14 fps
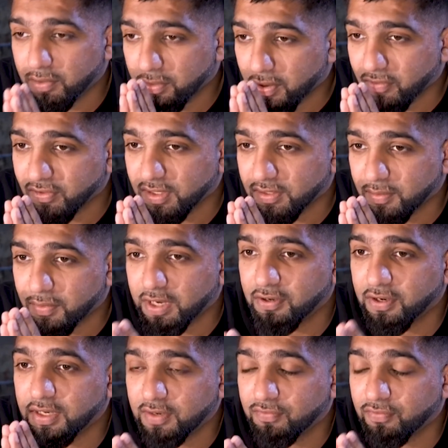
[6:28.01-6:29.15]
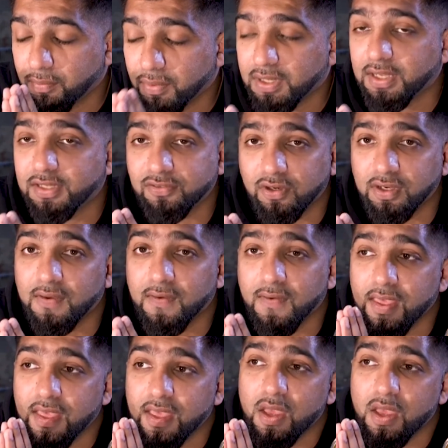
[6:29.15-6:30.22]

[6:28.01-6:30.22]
but the Prophet migrated from Makkah, sorry.